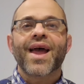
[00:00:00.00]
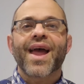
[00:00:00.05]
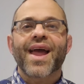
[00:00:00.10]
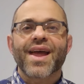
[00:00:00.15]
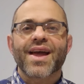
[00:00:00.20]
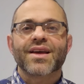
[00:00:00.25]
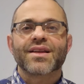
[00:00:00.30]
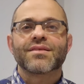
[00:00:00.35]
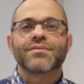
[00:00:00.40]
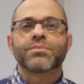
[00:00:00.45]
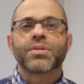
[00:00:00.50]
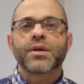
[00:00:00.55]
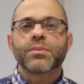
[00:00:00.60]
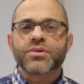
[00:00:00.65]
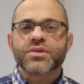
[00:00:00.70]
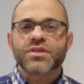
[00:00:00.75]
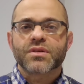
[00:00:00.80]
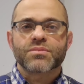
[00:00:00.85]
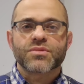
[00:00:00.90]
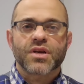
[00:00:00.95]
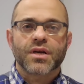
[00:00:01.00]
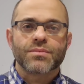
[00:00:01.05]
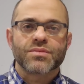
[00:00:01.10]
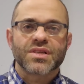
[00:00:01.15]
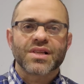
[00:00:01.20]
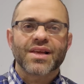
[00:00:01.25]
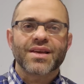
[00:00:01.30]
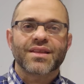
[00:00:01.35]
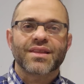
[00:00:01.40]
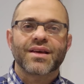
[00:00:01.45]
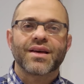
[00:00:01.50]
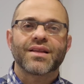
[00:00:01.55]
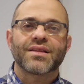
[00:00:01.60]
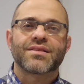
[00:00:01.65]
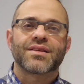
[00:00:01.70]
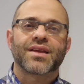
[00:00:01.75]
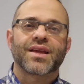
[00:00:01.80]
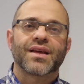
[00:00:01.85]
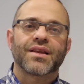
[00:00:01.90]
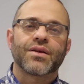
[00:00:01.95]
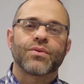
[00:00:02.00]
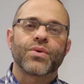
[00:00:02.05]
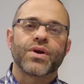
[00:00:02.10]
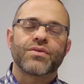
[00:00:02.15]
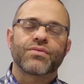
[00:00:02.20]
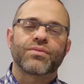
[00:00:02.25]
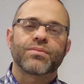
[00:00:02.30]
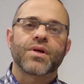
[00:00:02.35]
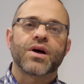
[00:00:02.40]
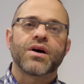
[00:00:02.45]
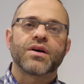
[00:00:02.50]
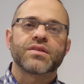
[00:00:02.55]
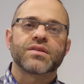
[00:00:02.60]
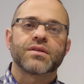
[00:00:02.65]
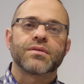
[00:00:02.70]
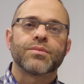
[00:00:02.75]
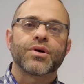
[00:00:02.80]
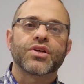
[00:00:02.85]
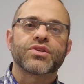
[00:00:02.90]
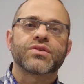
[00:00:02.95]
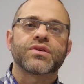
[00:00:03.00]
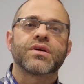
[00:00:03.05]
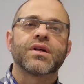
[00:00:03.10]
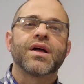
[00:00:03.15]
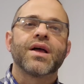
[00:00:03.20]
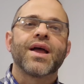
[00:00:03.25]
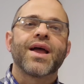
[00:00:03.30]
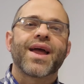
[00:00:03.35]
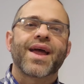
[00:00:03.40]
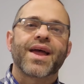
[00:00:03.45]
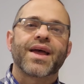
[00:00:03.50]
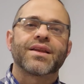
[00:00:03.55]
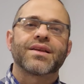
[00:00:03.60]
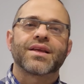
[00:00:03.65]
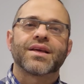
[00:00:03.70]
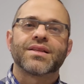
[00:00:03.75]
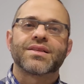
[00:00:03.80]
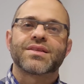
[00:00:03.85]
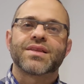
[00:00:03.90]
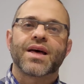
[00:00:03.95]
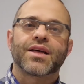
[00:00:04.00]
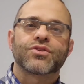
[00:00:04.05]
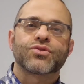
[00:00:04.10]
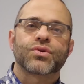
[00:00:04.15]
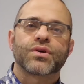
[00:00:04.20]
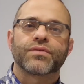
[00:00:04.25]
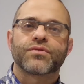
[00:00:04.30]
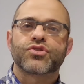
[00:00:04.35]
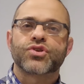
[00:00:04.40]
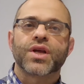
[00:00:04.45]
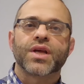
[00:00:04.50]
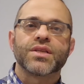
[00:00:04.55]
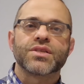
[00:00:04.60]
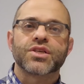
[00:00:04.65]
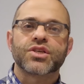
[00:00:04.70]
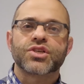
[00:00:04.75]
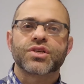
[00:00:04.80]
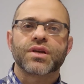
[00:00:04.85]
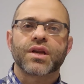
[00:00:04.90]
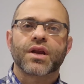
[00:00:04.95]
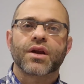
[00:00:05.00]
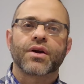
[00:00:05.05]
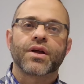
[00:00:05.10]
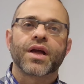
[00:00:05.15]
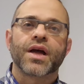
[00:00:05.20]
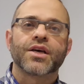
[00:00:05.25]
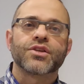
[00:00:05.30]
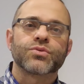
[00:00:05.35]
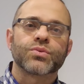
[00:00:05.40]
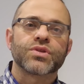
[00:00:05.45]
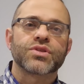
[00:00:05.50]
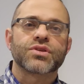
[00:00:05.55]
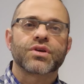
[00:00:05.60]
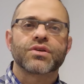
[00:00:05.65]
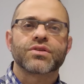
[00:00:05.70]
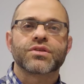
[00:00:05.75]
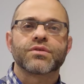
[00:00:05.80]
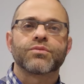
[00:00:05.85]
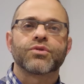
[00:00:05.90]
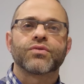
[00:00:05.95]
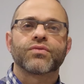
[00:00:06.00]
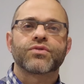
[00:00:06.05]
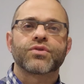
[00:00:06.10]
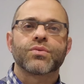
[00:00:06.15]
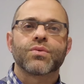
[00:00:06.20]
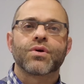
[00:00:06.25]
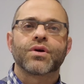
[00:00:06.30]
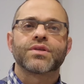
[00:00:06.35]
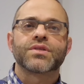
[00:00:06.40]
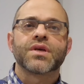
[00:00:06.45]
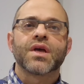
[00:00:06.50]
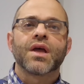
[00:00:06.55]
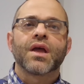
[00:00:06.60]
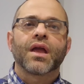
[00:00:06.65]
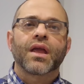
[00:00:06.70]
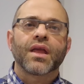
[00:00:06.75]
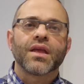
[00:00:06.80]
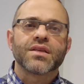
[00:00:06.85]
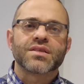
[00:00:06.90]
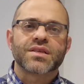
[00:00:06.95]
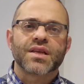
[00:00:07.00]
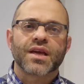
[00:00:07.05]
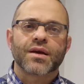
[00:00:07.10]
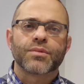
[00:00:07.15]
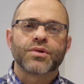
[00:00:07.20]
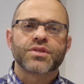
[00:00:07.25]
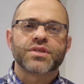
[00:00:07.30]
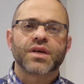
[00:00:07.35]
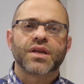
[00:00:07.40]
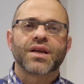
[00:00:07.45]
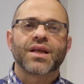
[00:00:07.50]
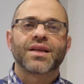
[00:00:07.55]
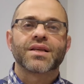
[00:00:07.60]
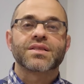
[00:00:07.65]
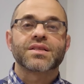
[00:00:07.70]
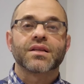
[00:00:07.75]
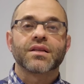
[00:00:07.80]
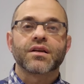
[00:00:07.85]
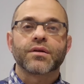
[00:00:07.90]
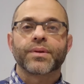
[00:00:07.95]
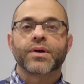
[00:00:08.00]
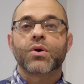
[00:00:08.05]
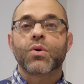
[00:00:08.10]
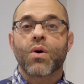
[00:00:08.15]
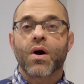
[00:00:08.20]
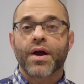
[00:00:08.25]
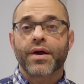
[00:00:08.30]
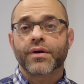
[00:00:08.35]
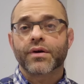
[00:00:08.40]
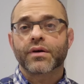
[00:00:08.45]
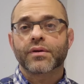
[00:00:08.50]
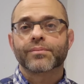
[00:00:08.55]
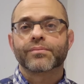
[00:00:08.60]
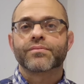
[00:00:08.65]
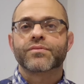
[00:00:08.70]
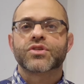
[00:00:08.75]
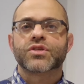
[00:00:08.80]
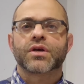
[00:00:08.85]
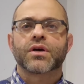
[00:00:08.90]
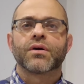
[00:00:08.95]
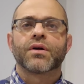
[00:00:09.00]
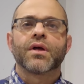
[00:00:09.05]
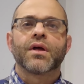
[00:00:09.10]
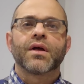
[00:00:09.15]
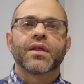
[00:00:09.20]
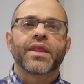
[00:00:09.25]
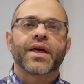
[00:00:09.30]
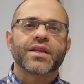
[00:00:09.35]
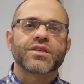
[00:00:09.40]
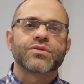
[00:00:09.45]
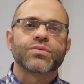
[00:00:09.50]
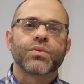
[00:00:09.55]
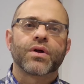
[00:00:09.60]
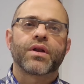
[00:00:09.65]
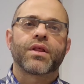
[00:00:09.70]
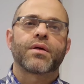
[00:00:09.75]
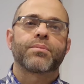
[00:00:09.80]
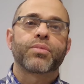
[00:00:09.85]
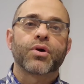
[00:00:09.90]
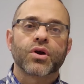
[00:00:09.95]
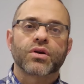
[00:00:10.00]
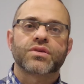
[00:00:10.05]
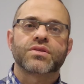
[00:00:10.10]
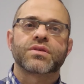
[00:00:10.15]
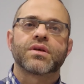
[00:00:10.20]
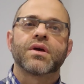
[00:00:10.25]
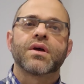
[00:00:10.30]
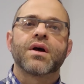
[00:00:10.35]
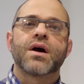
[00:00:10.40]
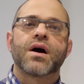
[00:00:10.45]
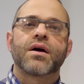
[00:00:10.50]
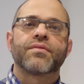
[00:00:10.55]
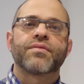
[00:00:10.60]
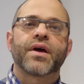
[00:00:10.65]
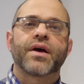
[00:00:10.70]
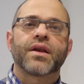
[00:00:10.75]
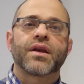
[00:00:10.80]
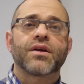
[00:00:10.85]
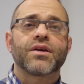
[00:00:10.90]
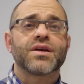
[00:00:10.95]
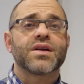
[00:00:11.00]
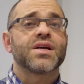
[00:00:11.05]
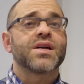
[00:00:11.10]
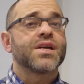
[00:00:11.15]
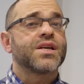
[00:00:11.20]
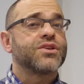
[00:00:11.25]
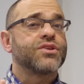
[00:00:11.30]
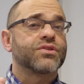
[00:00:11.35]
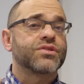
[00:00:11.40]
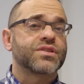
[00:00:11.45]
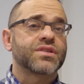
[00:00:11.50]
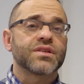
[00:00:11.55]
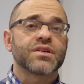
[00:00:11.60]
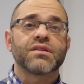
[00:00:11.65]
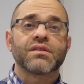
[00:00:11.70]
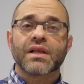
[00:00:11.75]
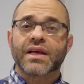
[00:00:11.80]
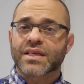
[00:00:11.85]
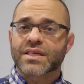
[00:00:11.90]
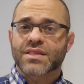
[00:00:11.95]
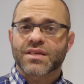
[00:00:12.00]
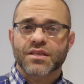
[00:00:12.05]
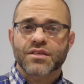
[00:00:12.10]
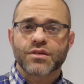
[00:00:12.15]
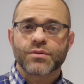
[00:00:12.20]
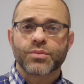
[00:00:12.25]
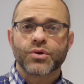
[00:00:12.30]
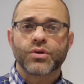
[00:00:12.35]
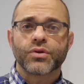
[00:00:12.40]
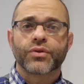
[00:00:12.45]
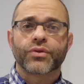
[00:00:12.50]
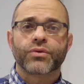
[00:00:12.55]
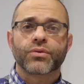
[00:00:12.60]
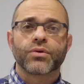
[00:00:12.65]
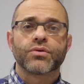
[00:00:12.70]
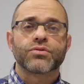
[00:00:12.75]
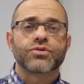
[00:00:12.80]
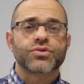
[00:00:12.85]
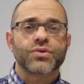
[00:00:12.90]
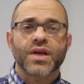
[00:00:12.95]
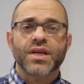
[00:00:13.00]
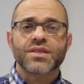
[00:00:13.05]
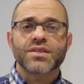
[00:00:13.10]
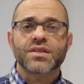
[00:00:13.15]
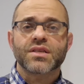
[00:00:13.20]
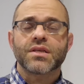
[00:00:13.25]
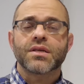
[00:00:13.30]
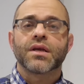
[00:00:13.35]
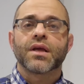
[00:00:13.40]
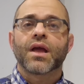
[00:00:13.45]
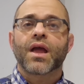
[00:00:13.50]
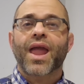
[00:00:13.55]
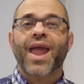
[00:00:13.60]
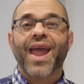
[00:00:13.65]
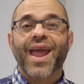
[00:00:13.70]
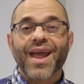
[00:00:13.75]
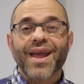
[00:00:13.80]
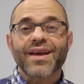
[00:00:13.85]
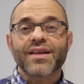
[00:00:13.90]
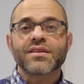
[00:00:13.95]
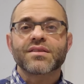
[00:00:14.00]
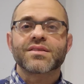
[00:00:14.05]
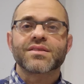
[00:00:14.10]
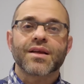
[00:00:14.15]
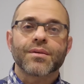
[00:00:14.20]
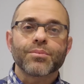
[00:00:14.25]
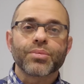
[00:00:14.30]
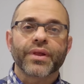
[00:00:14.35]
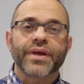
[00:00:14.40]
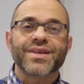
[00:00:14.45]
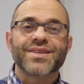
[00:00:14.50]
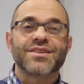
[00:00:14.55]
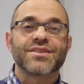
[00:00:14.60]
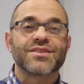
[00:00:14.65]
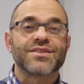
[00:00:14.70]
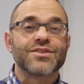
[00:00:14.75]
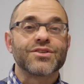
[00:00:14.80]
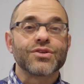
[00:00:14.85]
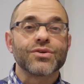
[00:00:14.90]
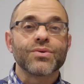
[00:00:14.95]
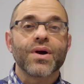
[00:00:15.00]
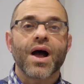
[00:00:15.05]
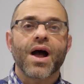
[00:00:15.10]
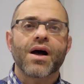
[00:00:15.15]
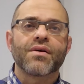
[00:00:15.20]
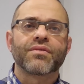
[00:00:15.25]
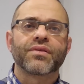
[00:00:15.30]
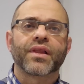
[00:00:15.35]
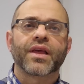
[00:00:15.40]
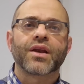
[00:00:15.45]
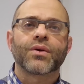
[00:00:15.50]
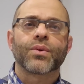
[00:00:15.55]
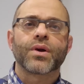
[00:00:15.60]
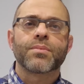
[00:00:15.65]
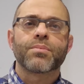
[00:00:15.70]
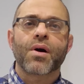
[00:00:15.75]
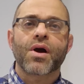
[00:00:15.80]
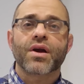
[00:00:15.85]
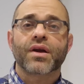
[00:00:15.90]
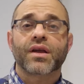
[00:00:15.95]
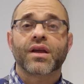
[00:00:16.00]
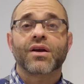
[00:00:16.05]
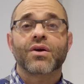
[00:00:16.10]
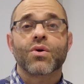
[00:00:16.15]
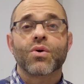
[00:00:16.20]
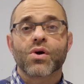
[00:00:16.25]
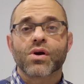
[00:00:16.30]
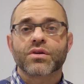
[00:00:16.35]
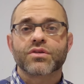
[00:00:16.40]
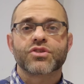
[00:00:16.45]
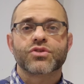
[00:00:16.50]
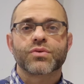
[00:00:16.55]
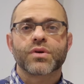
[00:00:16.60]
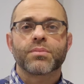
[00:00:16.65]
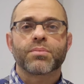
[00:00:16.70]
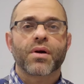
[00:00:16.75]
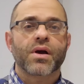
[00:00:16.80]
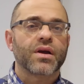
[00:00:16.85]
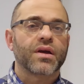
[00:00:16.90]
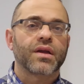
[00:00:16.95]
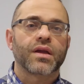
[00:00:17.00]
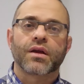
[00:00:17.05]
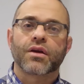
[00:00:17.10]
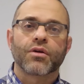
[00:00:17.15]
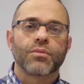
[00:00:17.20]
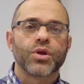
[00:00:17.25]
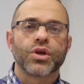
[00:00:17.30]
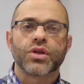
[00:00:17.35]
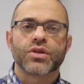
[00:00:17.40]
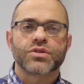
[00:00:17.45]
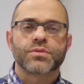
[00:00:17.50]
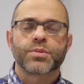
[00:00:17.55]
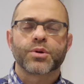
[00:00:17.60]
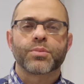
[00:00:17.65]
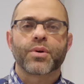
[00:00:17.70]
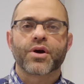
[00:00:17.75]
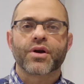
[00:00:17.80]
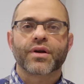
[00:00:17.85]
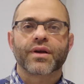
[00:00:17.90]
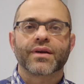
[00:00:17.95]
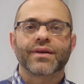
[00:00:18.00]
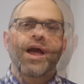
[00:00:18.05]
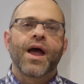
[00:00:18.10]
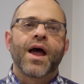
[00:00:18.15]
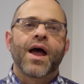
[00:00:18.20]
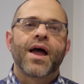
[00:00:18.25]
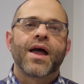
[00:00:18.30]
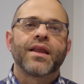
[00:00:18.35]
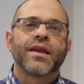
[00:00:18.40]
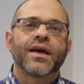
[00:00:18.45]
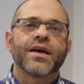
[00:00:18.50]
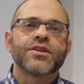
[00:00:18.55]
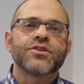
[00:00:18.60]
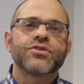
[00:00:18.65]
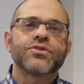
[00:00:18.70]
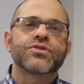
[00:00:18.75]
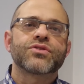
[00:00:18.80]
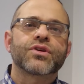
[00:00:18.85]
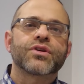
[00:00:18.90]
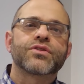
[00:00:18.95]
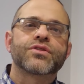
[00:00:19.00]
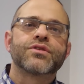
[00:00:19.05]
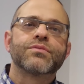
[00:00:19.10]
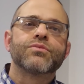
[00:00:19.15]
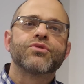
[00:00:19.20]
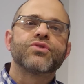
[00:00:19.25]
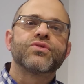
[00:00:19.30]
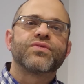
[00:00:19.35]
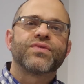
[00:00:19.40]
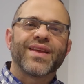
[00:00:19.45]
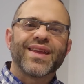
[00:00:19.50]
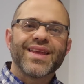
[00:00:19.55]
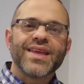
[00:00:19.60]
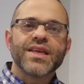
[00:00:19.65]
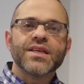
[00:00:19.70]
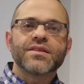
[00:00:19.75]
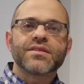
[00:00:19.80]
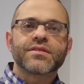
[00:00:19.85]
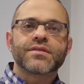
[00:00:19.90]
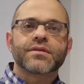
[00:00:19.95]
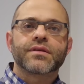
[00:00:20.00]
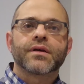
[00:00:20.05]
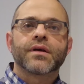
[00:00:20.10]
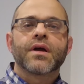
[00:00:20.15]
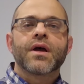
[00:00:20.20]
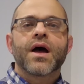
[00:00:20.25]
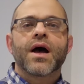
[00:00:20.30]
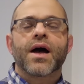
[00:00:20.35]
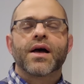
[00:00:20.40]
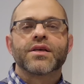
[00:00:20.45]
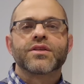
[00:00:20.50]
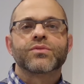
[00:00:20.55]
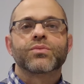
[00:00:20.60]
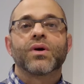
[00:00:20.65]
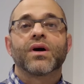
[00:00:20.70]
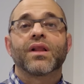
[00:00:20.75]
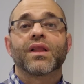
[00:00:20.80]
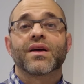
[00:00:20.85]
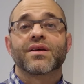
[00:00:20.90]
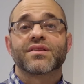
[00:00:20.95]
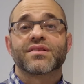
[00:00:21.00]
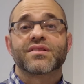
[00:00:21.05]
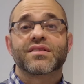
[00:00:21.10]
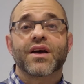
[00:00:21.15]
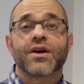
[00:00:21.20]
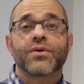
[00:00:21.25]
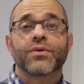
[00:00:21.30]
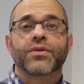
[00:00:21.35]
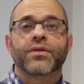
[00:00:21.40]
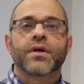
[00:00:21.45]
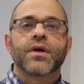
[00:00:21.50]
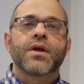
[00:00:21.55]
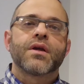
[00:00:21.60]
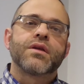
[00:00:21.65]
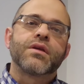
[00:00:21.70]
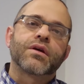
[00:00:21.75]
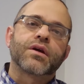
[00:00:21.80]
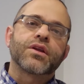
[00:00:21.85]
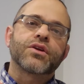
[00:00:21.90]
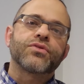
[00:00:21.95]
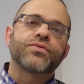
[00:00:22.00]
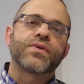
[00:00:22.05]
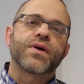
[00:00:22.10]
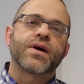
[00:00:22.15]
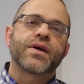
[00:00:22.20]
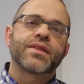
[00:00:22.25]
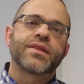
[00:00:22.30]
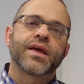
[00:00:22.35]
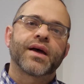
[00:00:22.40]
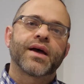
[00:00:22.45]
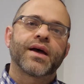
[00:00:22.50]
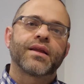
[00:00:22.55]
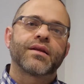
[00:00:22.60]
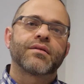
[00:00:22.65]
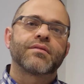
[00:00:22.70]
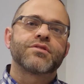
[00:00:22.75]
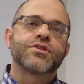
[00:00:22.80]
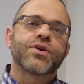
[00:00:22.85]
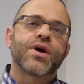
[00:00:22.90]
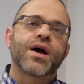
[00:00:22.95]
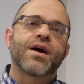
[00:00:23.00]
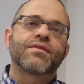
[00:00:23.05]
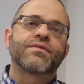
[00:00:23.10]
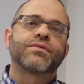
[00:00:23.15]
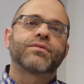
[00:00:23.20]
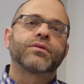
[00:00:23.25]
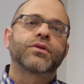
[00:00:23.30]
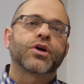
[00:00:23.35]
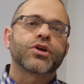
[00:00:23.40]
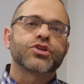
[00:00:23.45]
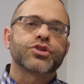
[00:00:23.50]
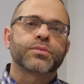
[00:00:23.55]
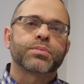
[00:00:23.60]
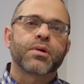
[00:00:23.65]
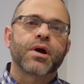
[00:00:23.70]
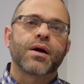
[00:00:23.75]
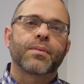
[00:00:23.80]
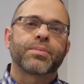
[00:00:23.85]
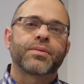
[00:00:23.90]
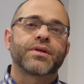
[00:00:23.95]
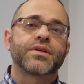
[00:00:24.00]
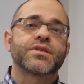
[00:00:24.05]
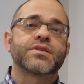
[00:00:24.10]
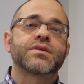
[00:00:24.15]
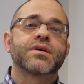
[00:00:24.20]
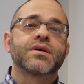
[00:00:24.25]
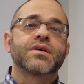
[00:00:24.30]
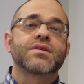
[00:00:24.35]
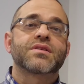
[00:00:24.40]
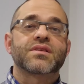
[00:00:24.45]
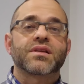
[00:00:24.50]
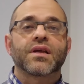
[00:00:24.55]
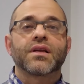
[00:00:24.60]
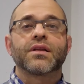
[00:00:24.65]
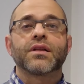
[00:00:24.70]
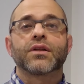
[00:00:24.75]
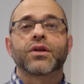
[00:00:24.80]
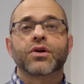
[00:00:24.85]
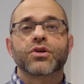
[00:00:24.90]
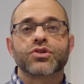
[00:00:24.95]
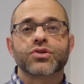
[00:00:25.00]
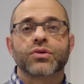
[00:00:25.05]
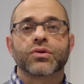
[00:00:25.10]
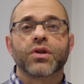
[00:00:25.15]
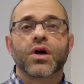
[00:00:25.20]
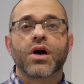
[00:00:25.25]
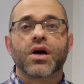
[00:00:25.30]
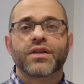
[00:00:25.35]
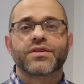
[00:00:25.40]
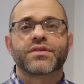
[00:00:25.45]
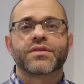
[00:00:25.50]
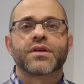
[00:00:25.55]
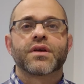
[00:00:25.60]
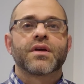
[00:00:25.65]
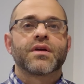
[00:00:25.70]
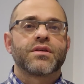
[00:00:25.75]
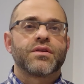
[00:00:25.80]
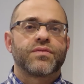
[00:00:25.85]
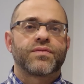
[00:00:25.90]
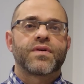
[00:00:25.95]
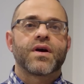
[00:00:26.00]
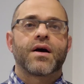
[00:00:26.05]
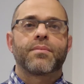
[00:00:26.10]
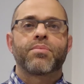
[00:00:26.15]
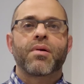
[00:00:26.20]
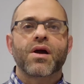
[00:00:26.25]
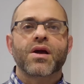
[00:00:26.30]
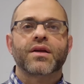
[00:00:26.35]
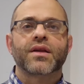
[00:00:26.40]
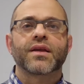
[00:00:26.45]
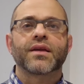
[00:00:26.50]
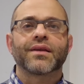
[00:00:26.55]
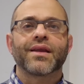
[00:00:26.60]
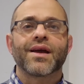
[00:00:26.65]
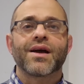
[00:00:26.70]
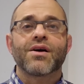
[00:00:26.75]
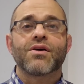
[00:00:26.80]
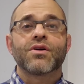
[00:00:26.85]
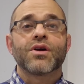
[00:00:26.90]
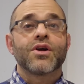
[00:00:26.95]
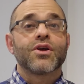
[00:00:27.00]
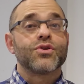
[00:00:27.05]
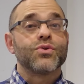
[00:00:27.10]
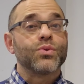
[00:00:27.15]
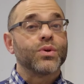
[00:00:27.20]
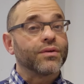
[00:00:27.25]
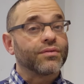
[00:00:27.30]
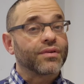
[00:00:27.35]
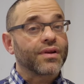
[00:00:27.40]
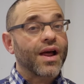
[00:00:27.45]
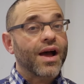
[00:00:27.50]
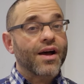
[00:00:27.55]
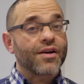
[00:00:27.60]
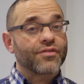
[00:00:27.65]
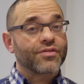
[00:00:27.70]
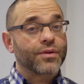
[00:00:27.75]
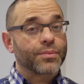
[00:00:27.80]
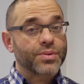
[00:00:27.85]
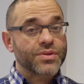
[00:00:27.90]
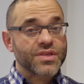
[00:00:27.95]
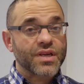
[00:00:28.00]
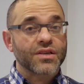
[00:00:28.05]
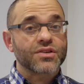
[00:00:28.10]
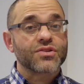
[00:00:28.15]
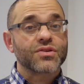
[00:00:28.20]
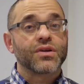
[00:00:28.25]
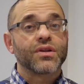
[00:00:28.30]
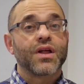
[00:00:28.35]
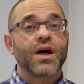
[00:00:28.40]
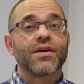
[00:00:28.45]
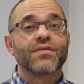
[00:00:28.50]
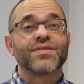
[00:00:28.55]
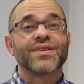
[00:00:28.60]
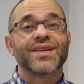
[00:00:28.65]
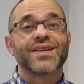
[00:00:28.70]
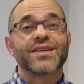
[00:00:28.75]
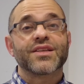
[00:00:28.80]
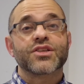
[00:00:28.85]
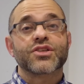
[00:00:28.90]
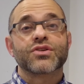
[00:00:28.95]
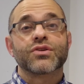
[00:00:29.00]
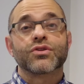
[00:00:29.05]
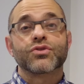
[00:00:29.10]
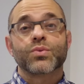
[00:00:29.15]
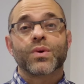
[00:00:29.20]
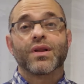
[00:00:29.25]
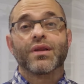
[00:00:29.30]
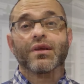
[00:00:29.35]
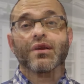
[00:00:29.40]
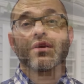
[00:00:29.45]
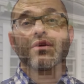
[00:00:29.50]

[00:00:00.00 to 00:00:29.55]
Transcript: And people sometimes like that. They get away from the hustle and bustle, and it's that sort of transition area as we start to move towards East Hamilton, and it's a little bit quieter. So that's one of the perks of that area. You're still accessible through transit, and some places do have laneway parking or street parking or municipal parking. And as you start to move east as well as south, you're gonna find that you have larger properties, slightly larger lots. You've got parking now. You even have the potential of an additional dwelling